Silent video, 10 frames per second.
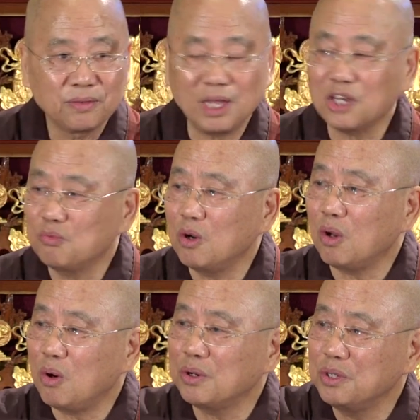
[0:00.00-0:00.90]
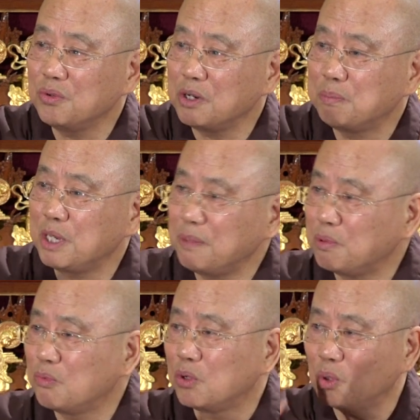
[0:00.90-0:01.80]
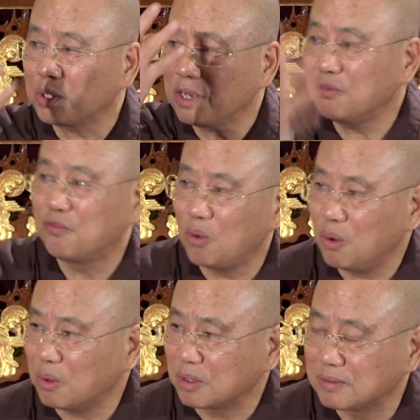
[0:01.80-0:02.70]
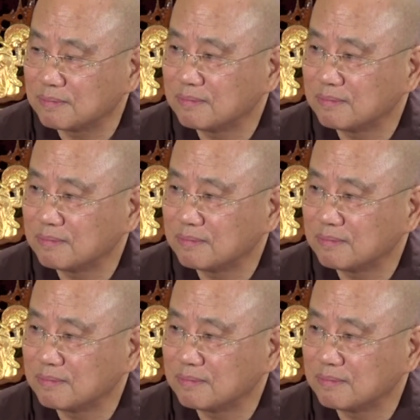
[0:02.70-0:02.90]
That's what ordinary people were looking for.